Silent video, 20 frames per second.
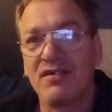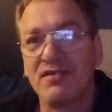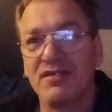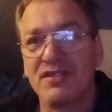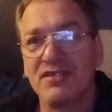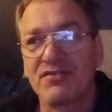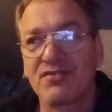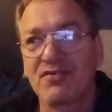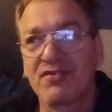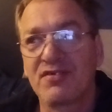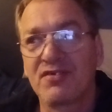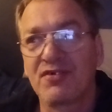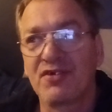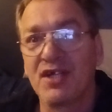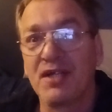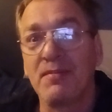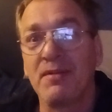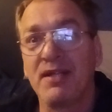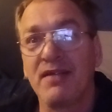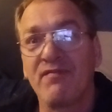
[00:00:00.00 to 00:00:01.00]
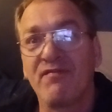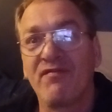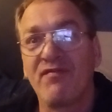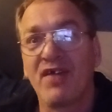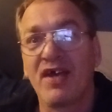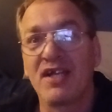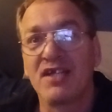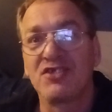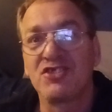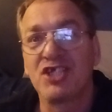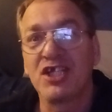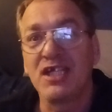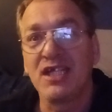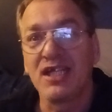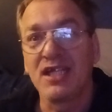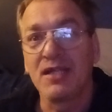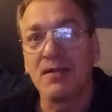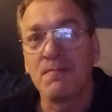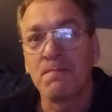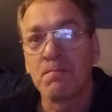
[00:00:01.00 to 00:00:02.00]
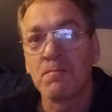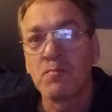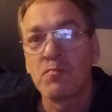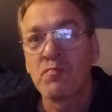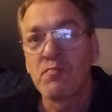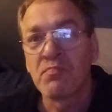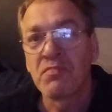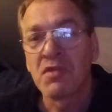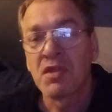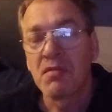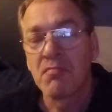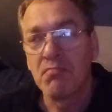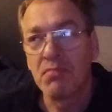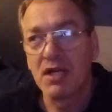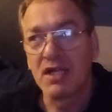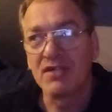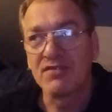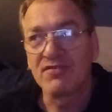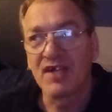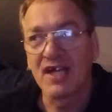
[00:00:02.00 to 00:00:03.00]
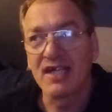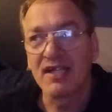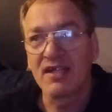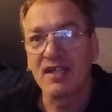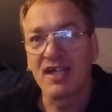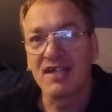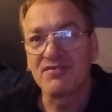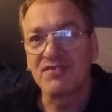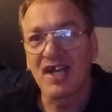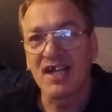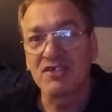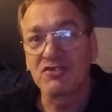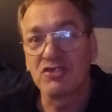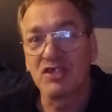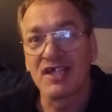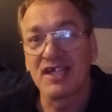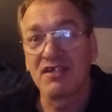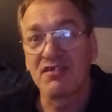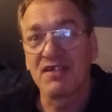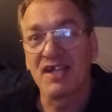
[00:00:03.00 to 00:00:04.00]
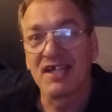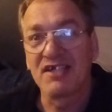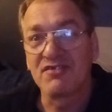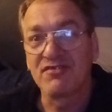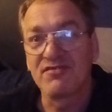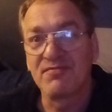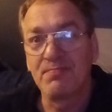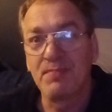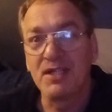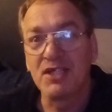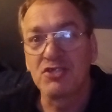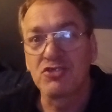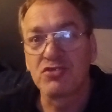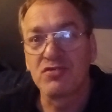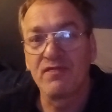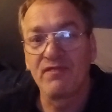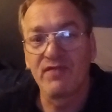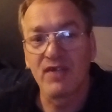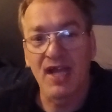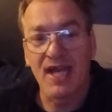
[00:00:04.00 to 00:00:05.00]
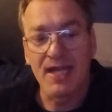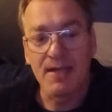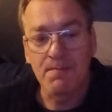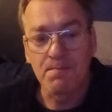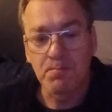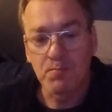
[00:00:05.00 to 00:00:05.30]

it's creamy fettuccine, but it's actually like spinach souffle